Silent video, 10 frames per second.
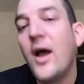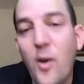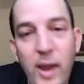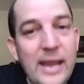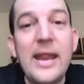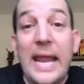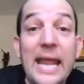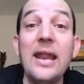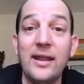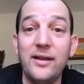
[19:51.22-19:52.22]
In
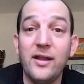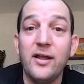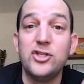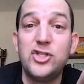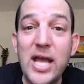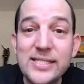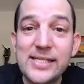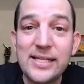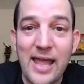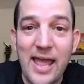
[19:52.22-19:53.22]
it,
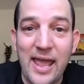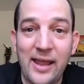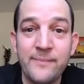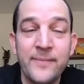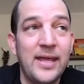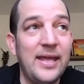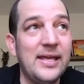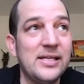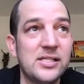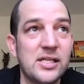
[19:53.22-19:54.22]
Jesse Lang
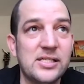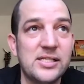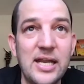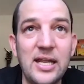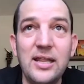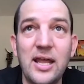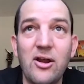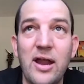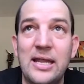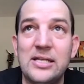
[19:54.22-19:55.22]
is sitting there
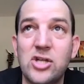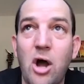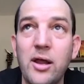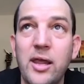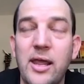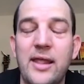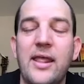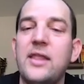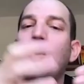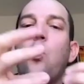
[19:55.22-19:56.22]
and he's talking, and
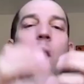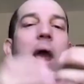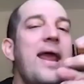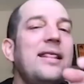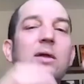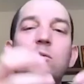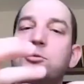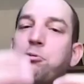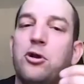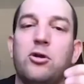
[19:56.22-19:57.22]
the way that it was
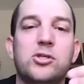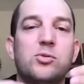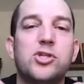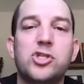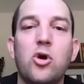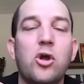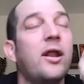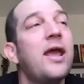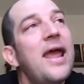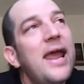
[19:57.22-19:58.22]
produced was so good.
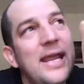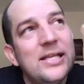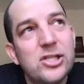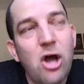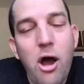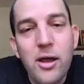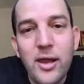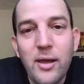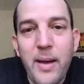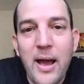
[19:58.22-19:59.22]
He's
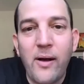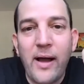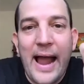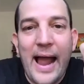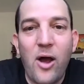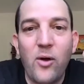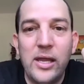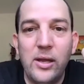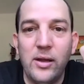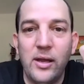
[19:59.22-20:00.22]
talking about how
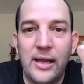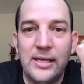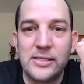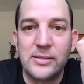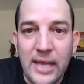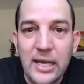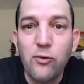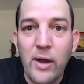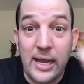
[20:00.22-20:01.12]
he's getting ready.